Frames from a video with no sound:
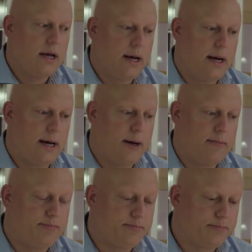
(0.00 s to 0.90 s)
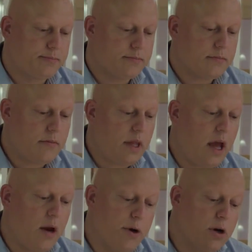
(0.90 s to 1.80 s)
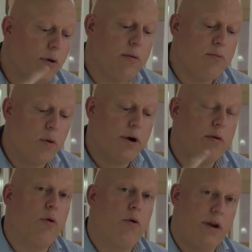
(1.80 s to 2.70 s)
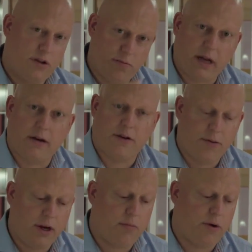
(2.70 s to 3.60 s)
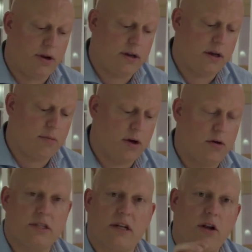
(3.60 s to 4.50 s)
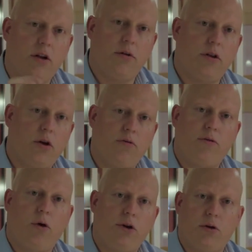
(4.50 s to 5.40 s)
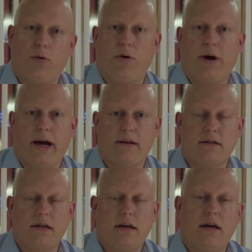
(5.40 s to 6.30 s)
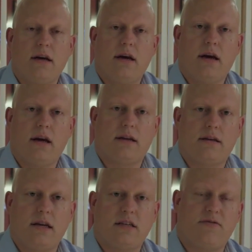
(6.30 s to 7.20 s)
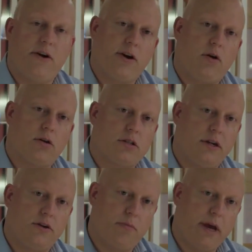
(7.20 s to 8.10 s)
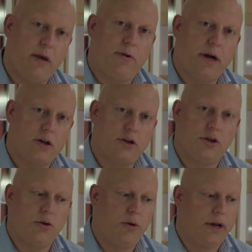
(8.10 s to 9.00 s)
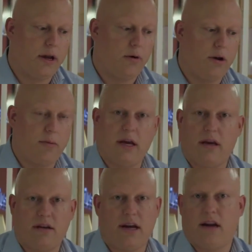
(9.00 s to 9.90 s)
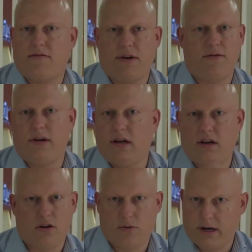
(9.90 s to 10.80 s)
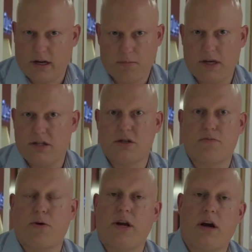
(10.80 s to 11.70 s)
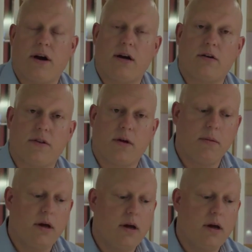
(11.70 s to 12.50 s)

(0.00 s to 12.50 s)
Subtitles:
And we're going more and more into metal 3D printing, because at the low volume we're at, it is very costly to make production tooling and only making 10, 15, 20 pieces per year out of them.